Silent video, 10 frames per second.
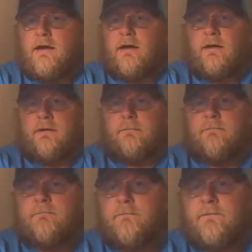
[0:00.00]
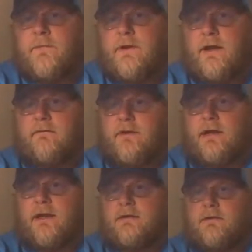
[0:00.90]
Um, have I
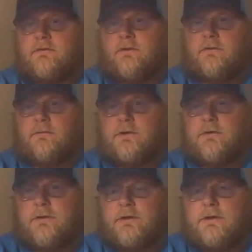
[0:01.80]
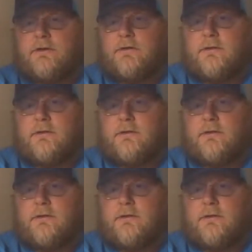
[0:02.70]
gotten a trolling motor yet?